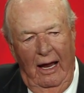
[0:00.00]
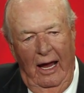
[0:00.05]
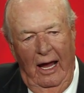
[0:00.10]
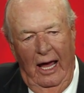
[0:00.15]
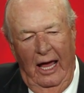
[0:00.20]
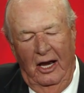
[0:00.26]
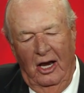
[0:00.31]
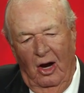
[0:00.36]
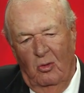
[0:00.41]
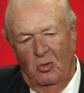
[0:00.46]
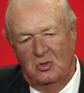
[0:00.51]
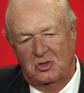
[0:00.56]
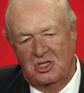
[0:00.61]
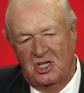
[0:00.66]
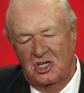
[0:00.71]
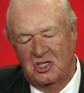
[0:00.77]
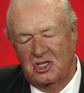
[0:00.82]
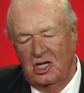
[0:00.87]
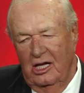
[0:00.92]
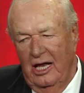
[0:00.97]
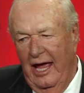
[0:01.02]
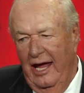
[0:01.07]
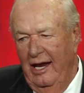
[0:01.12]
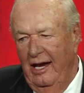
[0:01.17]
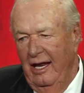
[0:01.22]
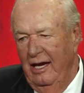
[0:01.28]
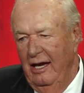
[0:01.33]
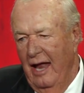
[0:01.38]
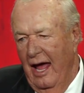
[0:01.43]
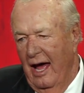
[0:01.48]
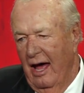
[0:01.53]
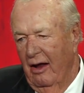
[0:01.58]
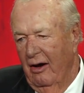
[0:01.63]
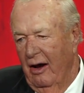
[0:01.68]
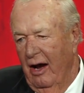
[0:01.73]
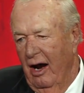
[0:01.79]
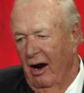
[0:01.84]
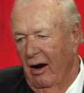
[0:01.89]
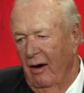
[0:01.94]
and there was this lady down
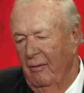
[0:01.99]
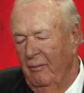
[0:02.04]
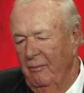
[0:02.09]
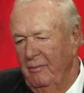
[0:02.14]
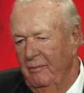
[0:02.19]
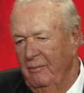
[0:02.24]
there